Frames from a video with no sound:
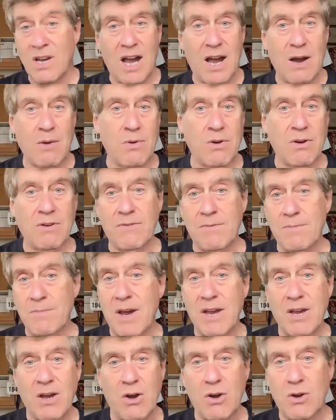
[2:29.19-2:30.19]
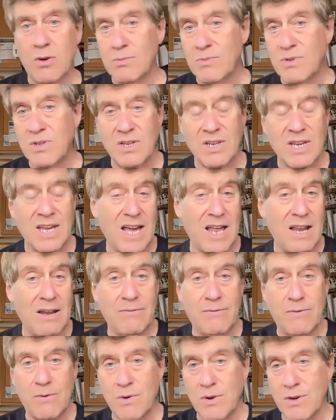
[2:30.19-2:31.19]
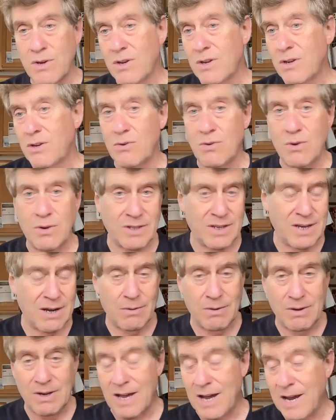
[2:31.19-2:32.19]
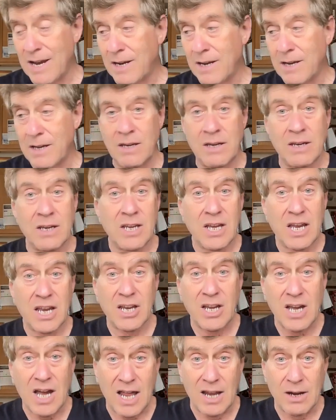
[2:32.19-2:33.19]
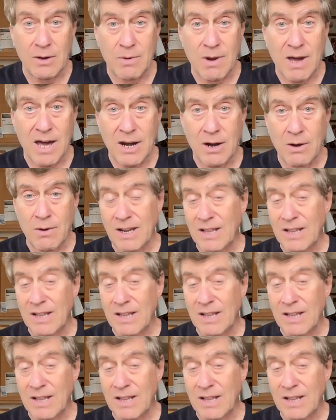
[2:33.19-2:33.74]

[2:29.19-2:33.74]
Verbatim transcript: I work from my homes in California, in North Carolina, and in Colorado.